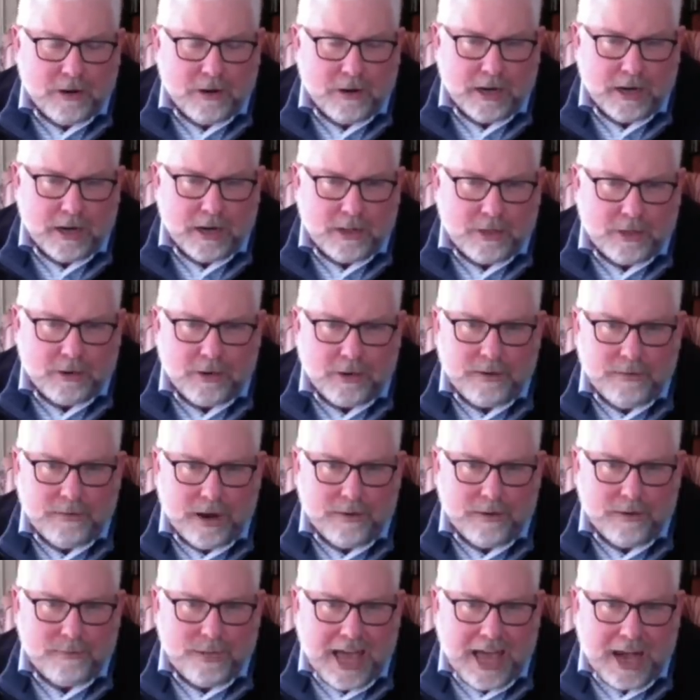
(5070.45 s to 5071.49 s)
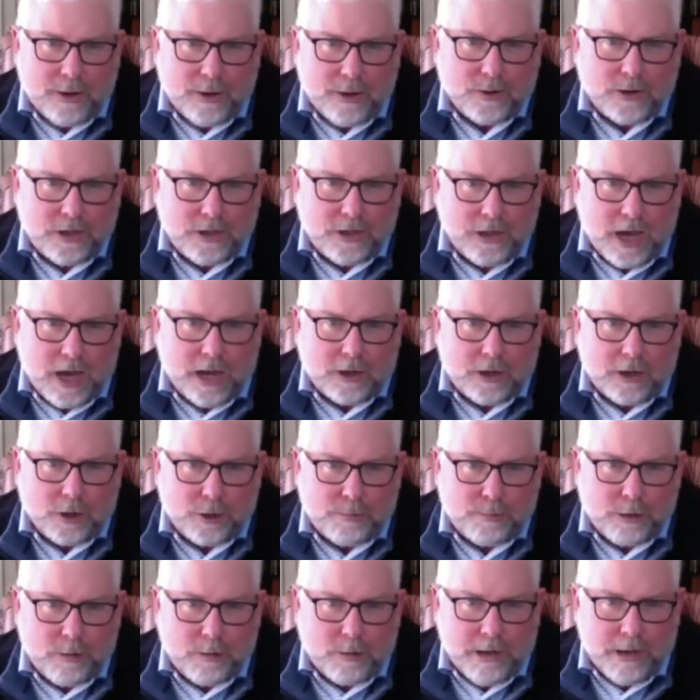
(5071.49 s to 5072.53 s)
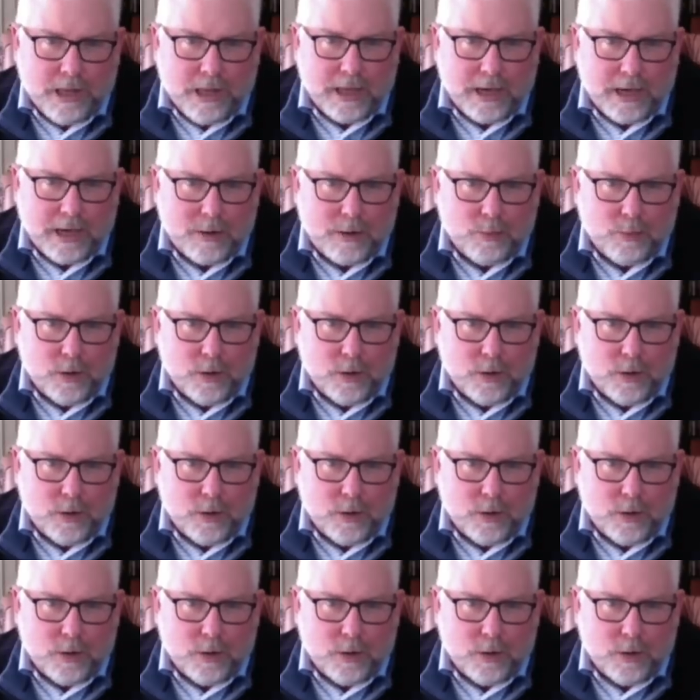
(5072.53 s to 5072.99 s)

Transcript: you're getting $35,000 per million.